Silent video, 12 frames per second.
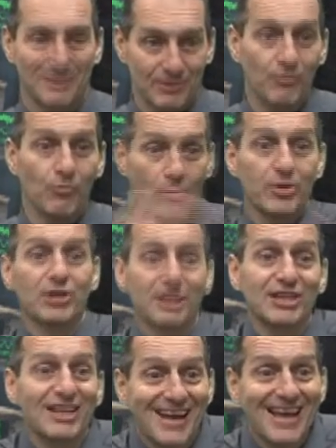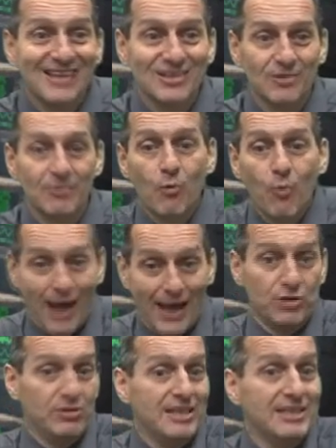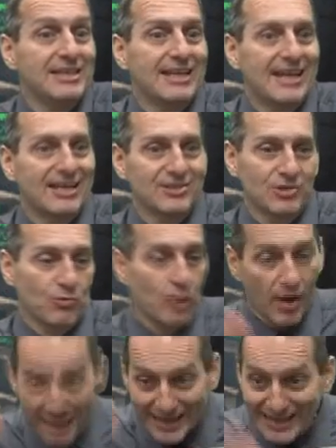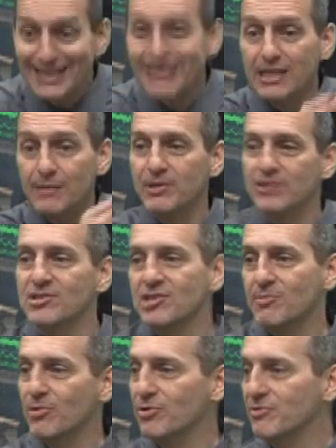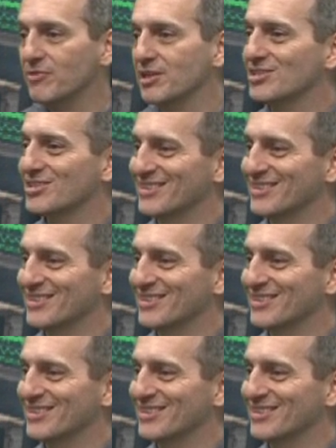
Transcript: Well, we're going to get an answer. But why do you need that answer? Well, I need it because of the motivation.